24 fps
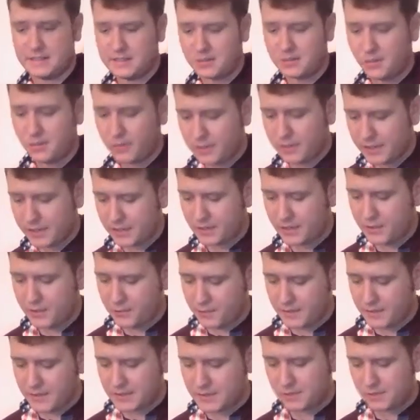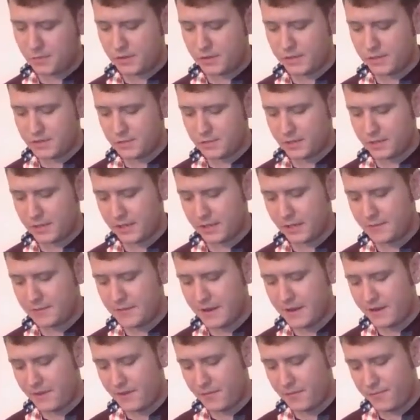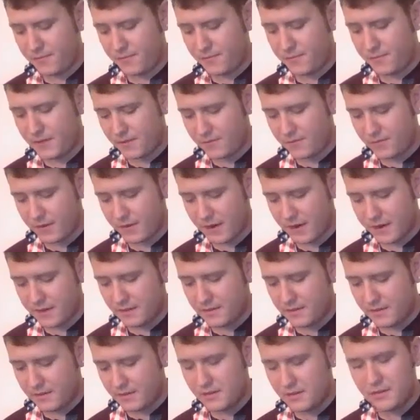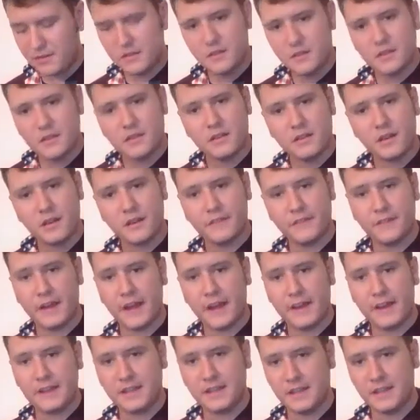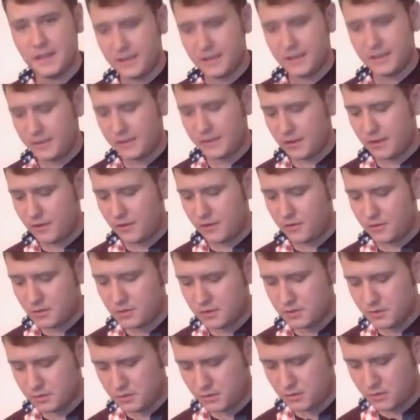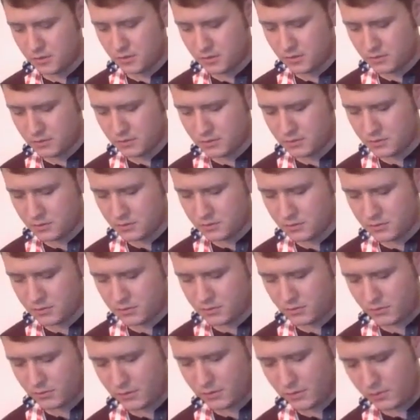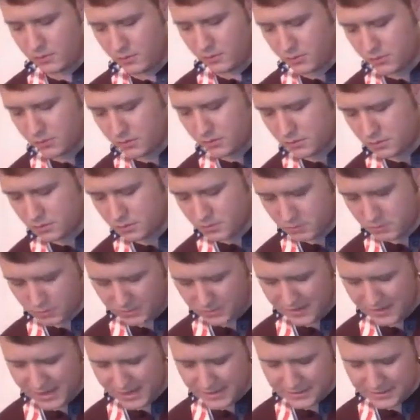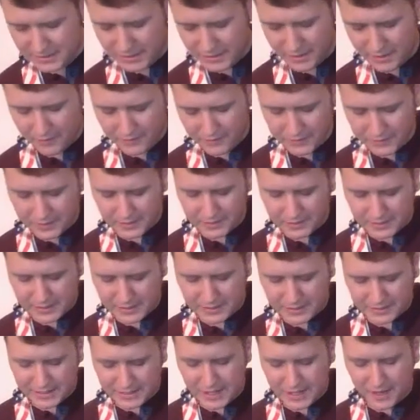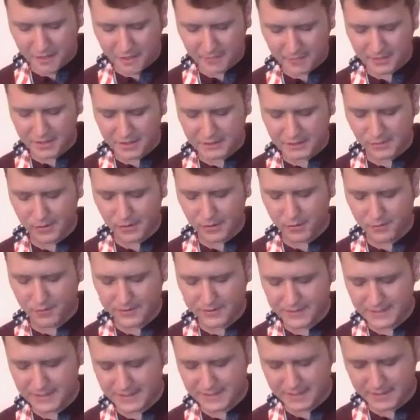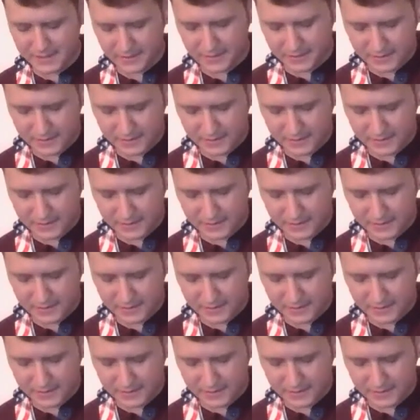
So what we're going to do for this one is we're going to come down to the 5th fret on the high E and go. Whoa. Actually, no. Let's stay up at the 12. It's easier.